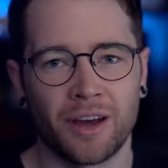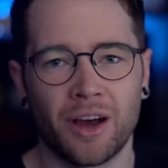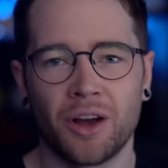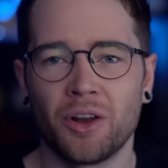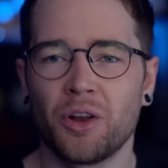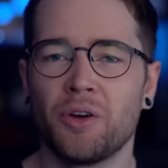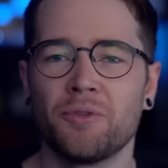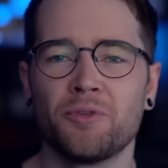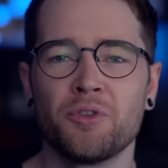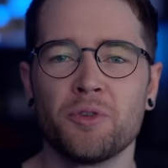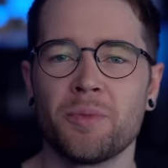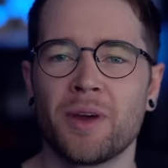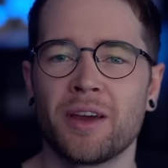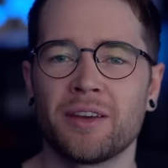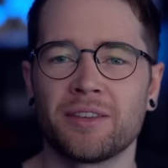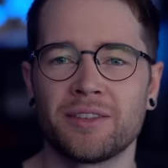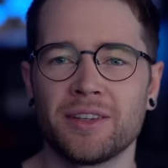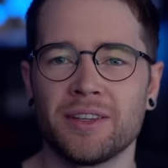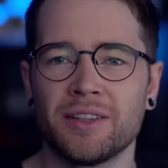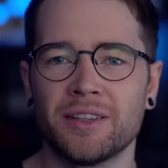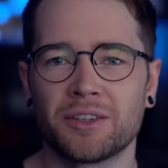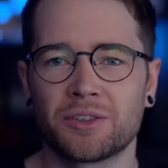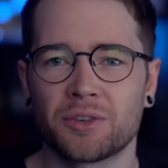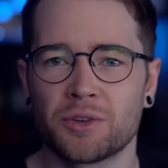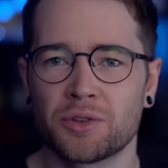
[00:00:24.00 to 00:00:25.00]
a lot of you may have
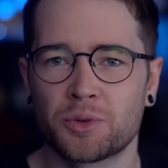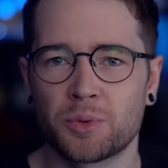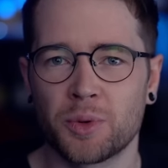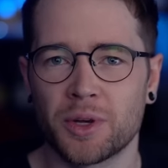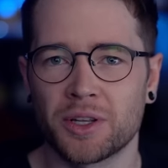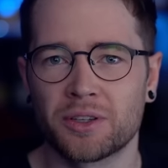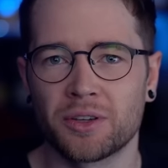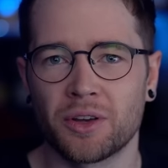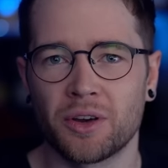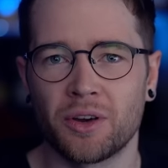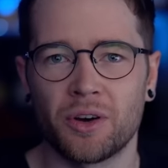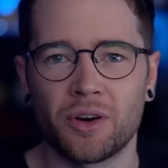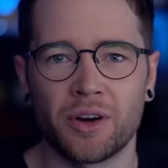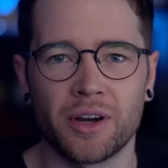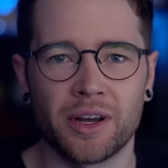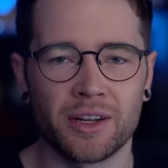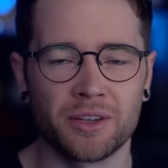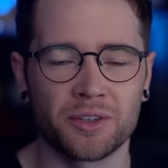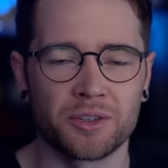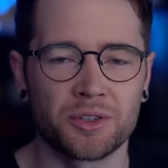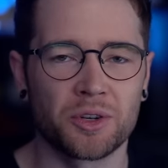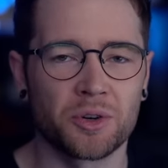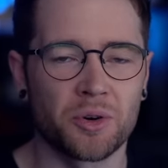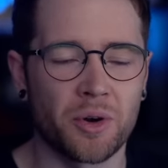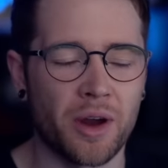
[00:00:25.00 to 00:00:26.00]
seen this on Twitter or
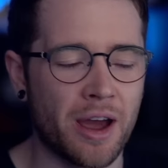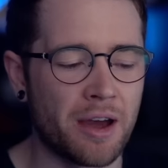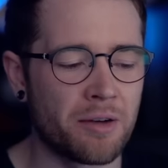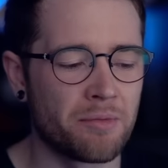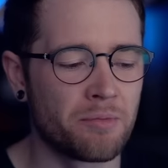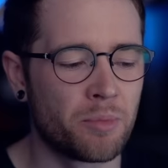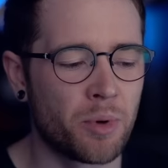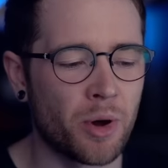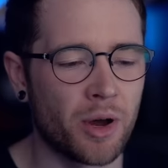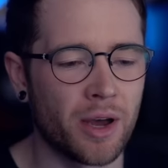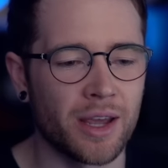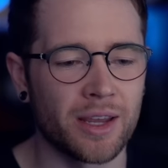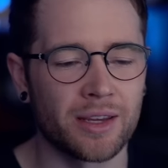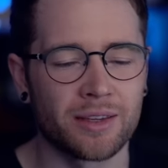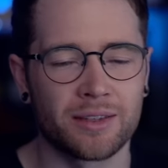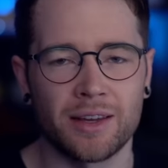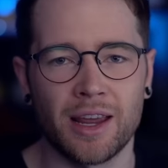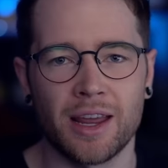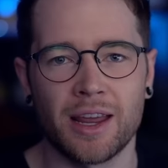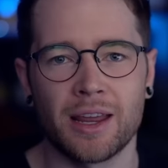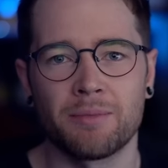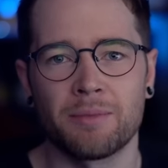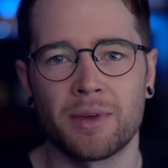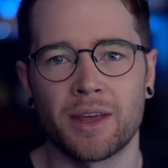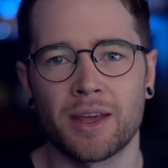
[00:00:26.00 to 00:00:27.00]
Instagram, but his
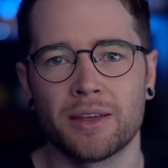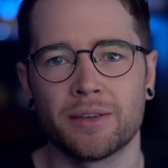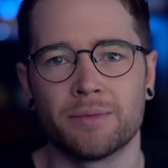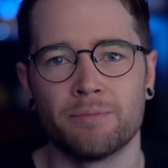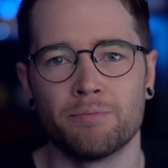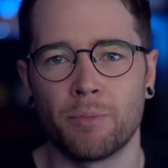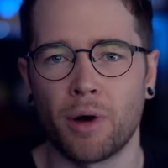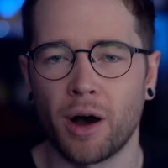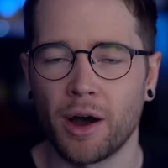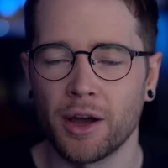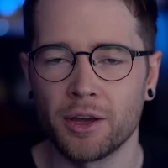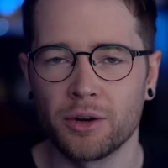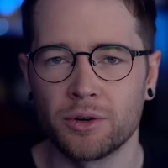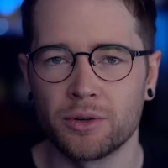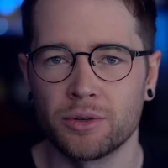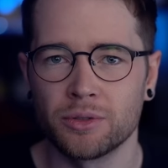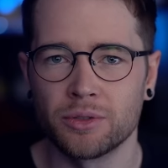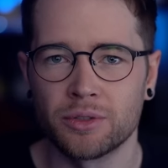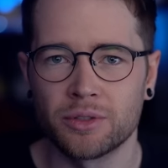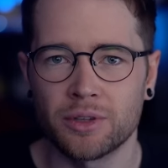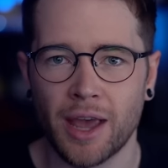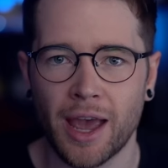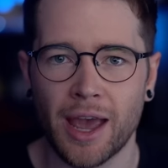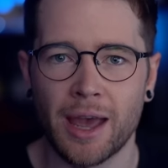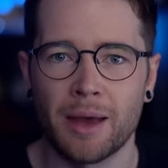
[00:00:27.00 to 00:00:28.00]
name is
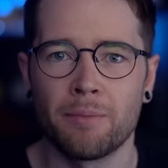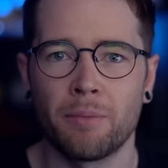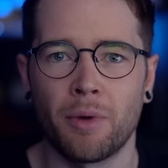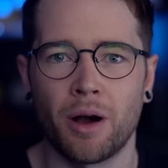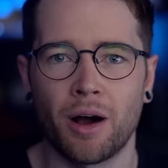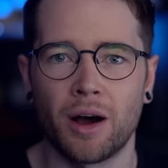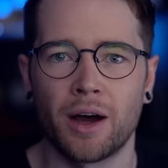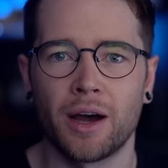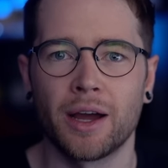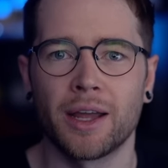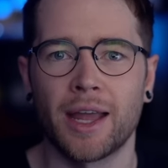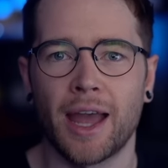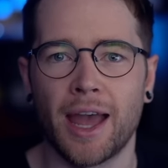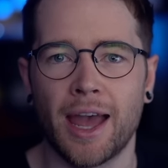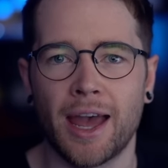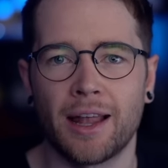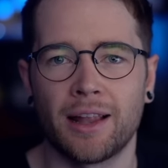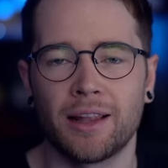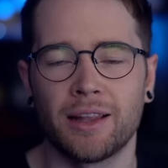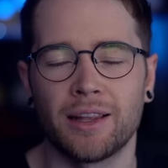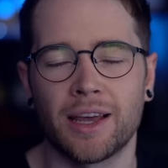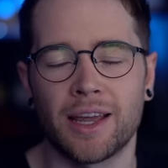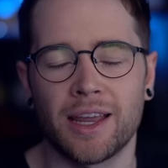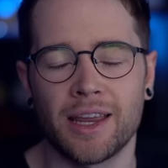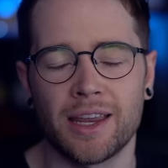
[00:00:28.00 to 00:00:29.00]
Miles,
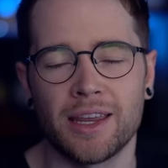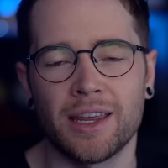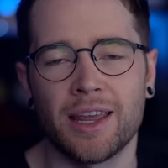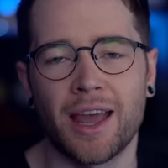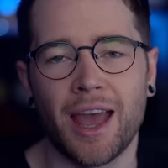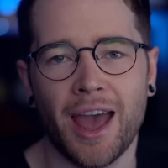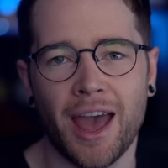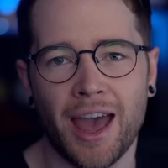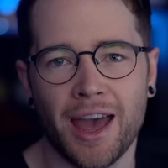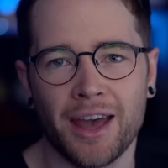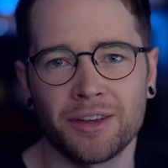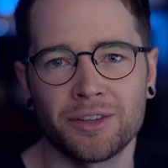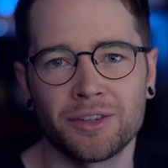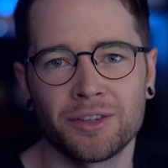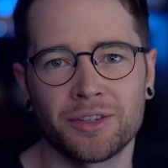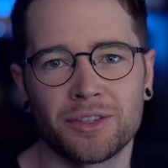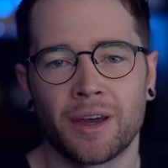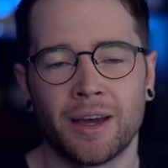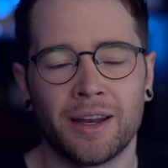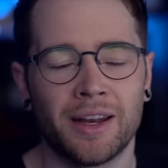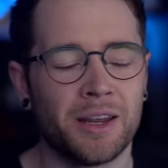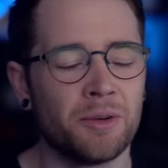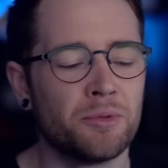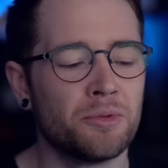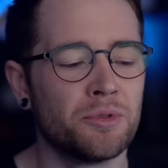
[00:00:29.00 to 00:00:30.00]

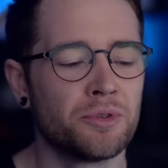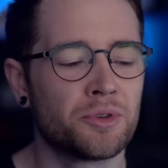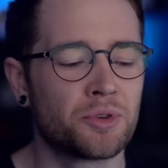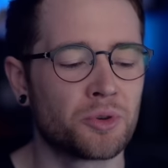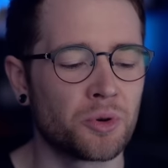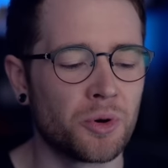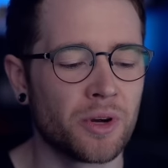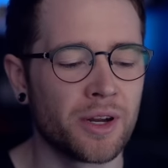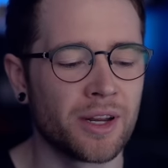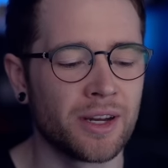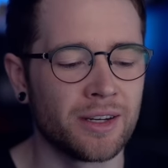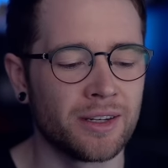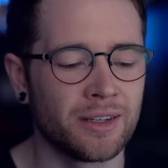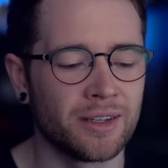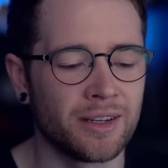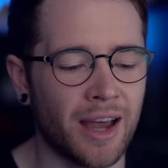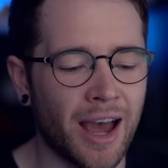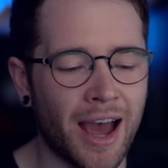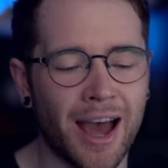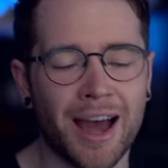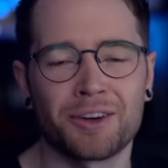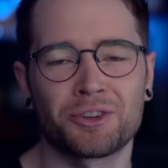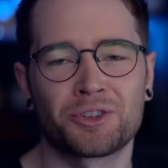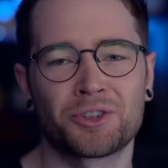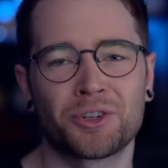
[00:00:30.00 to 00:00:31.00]
M-I-L-E-S. He will join
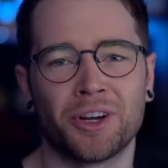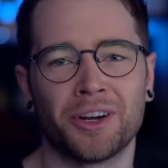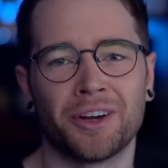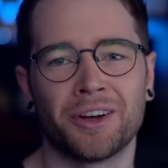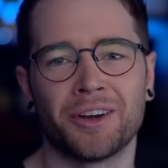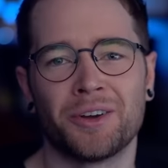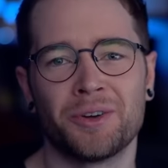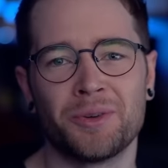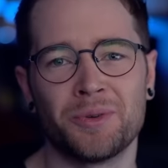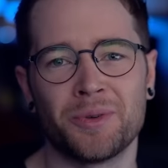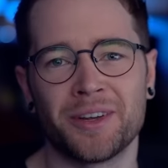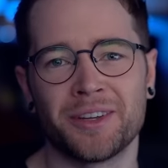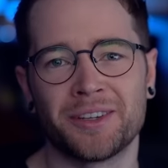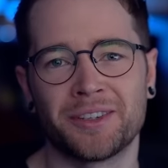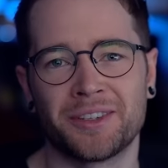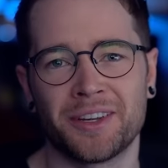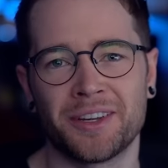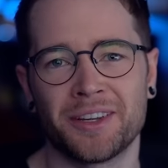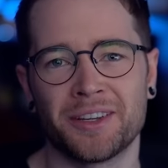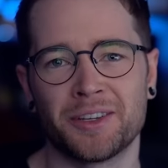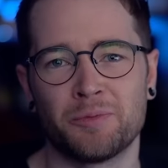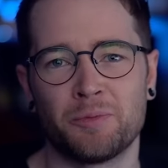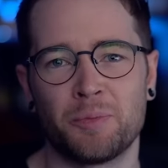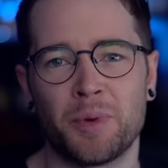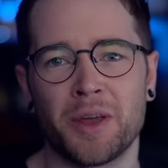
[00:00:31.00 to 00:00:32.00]
Asher, who is
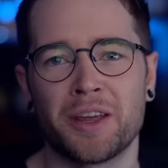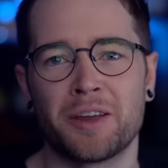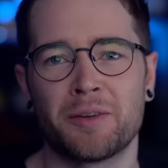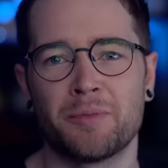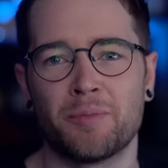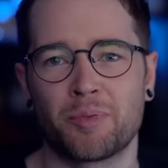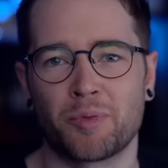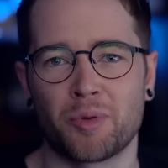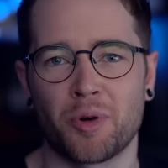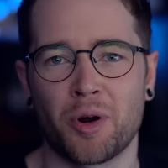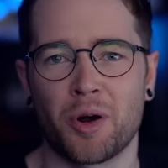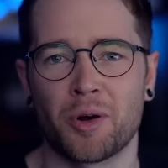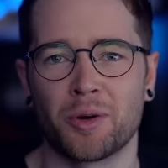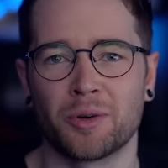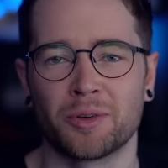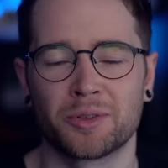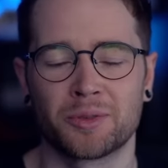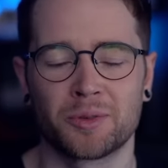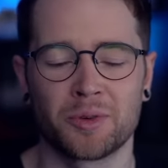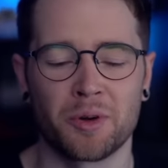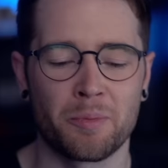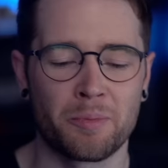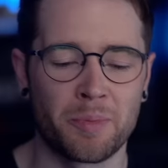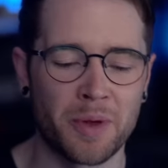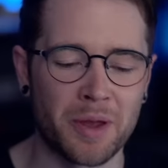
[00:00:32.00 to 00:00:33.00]
his big bro.
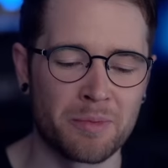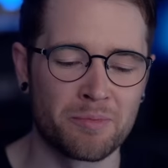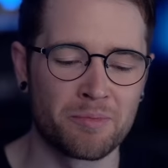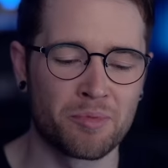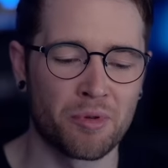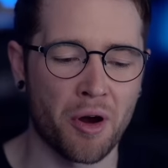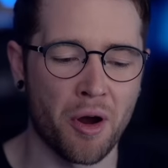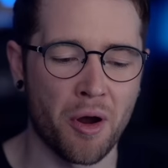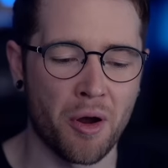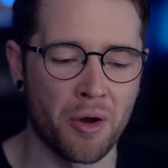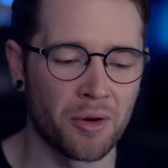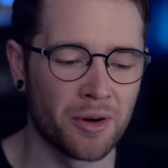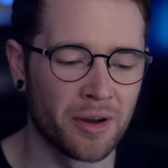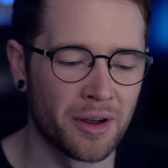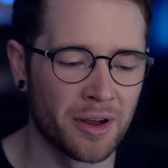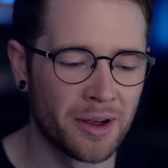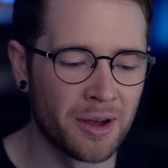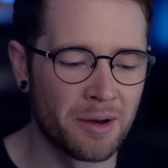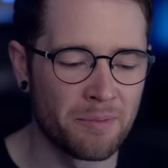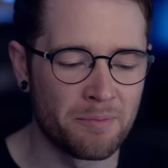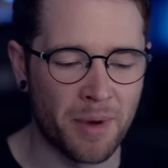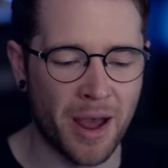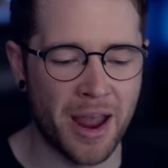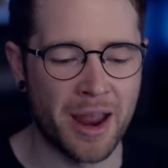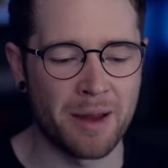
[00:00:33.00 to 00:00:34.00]
So got big bro,
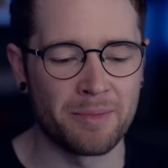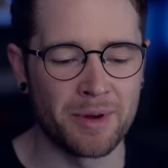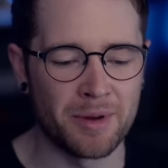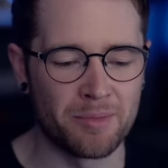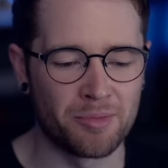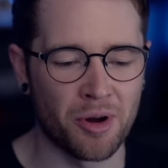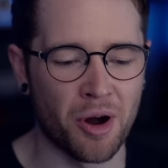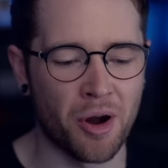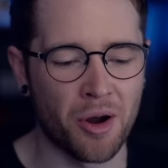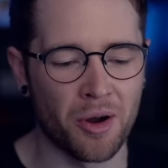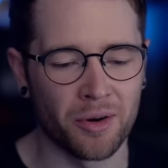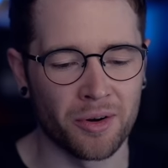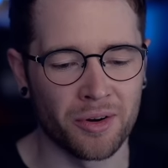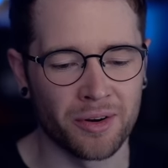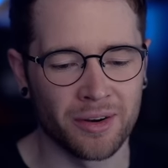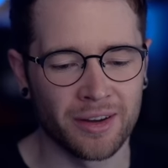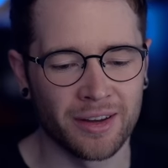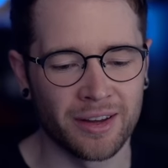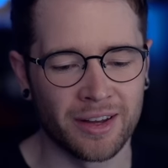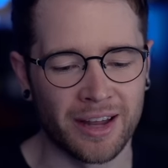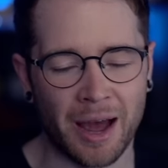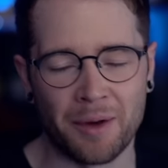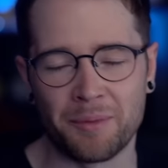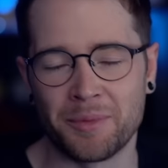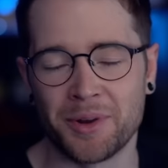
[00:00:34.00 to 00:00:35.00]
baby bro,
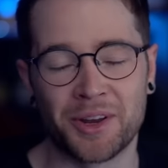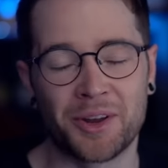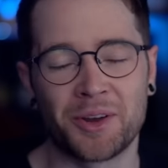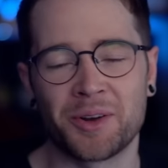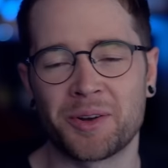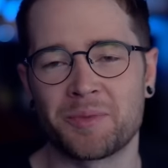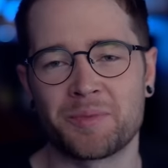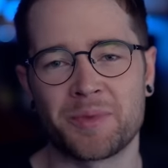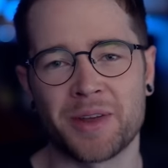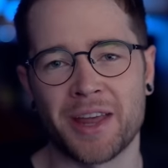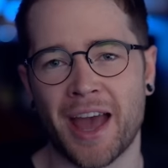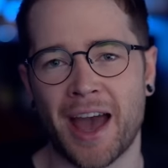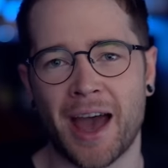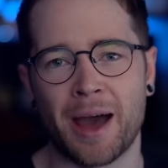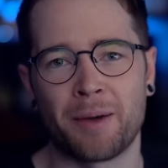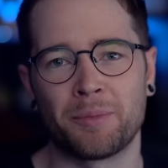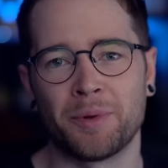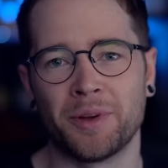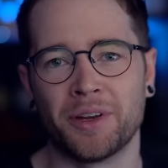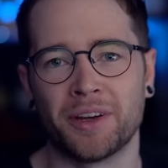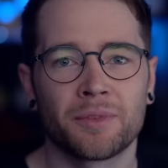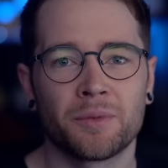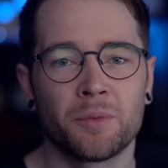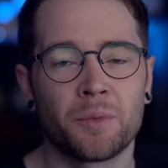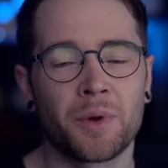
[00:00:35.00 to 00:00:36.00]
and we couldn't be happier.